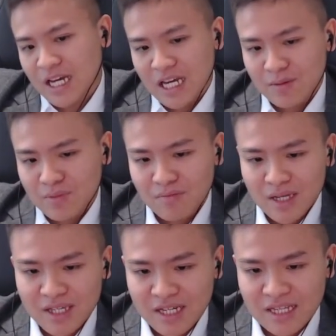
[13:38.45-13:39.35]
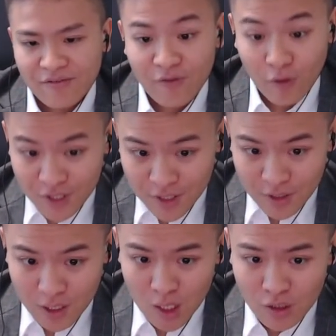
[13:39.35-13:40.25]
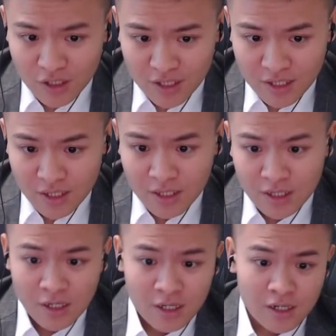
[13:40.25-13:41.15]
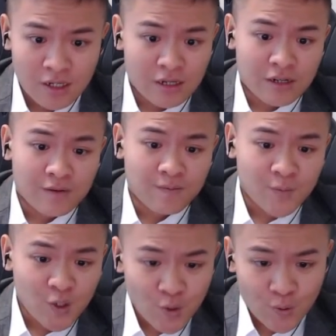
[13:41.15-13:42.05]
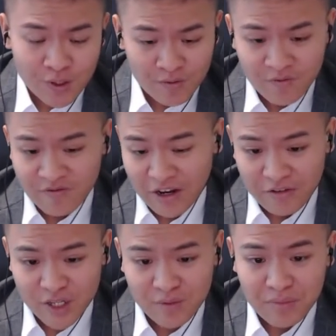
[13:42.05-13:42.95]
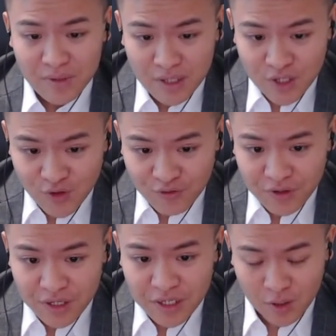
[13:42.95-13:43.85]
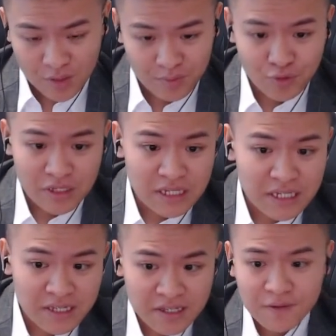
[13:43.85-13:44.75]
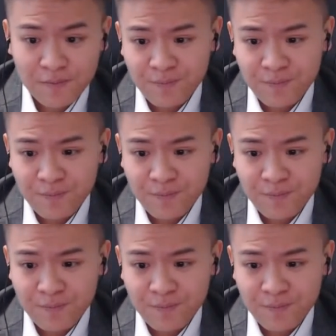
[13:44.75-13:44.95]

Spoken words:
implementing and enforcing the laws uh, through the various ministries or the police,